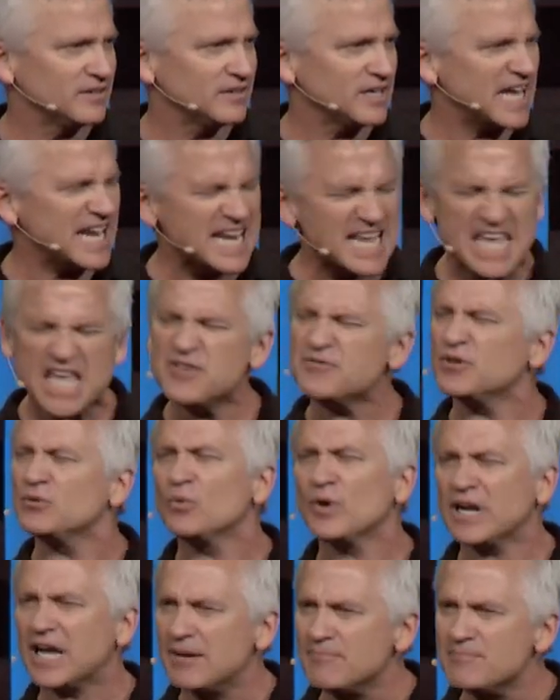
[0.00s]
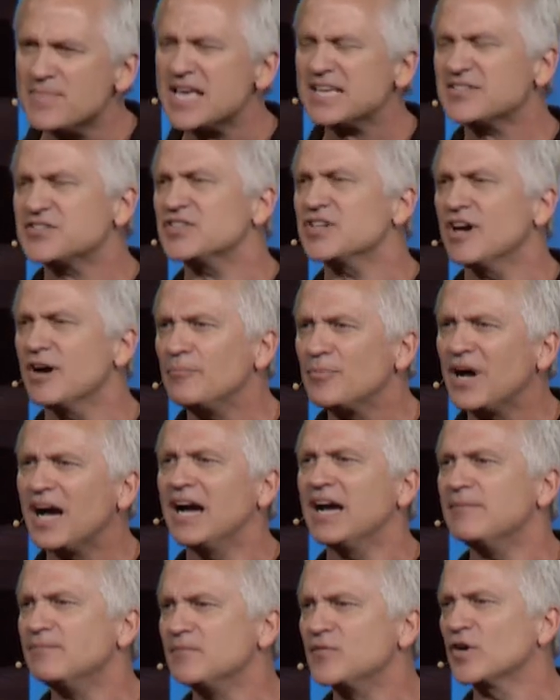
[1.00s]
And even when I mess up,
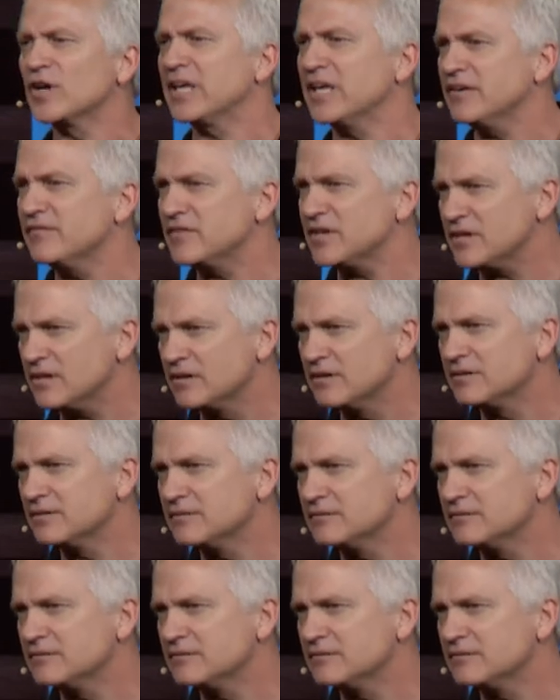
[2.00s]
I'm forgiven.